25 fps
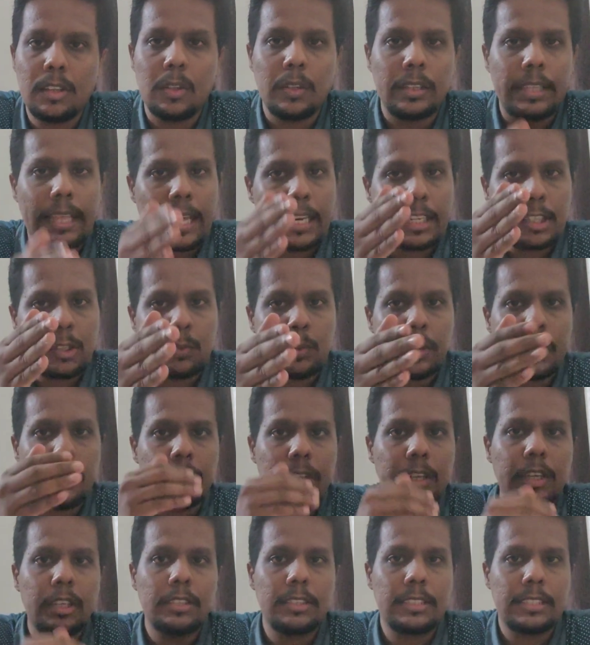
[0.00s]
So that's why
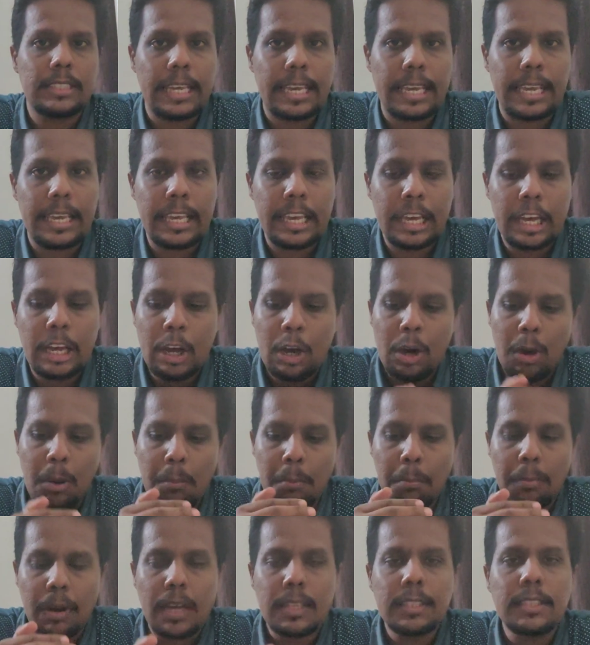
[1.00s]
we say
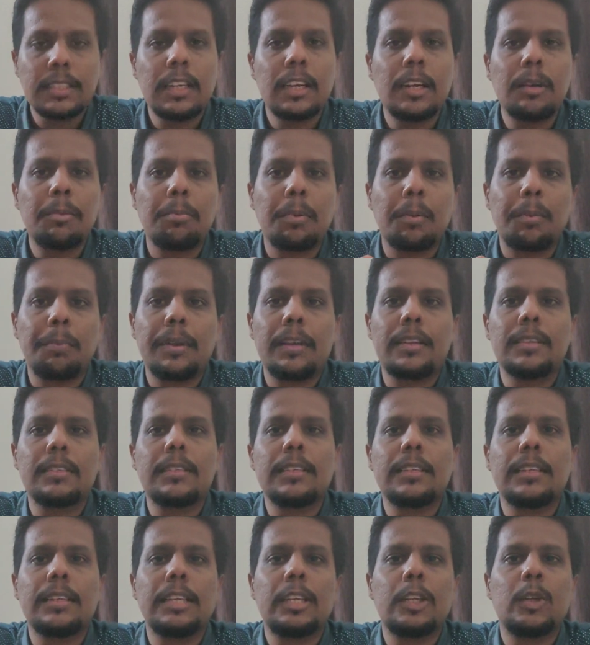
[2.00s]
marginal
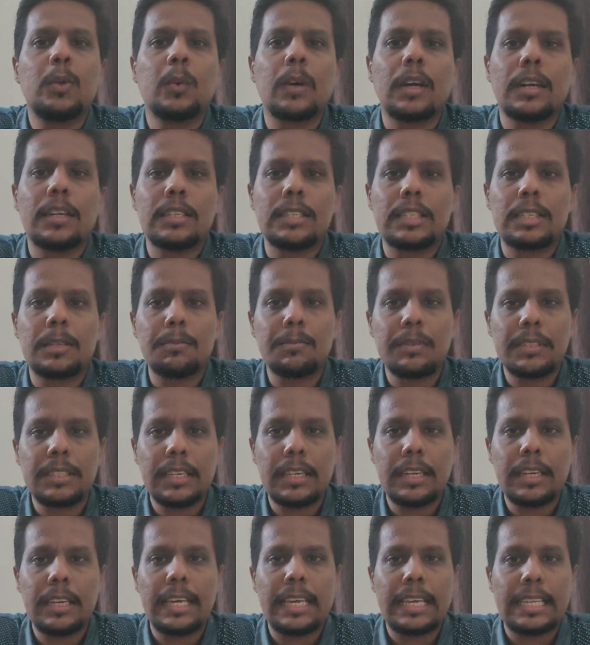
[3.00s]
propensity to
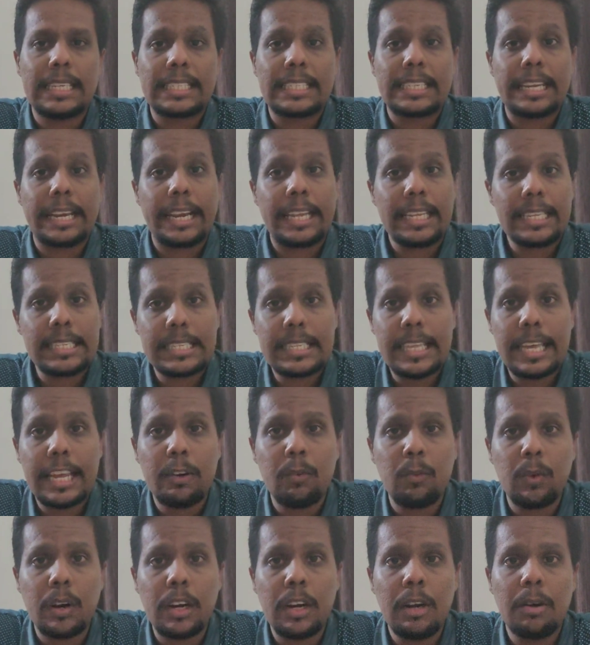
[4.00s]
consumption is less
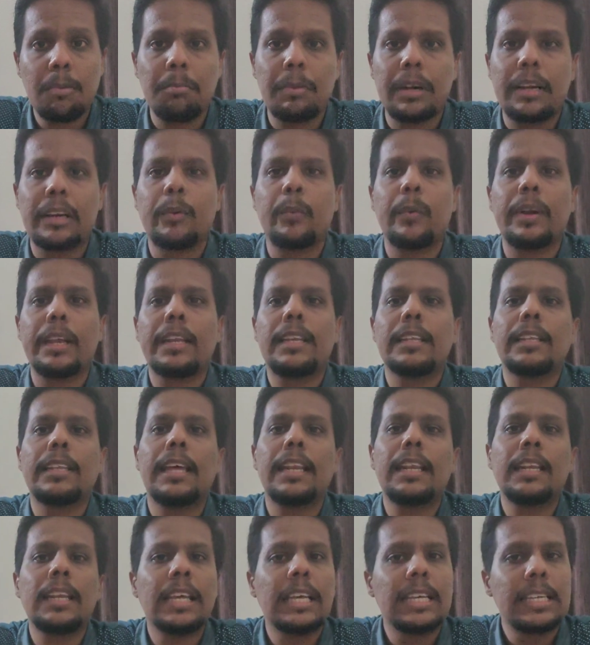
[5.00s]
than 1 but greater
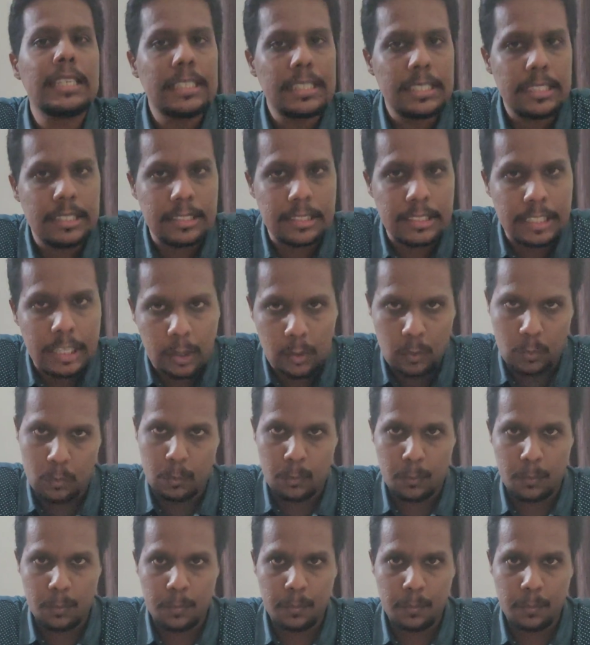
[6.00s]
than 0.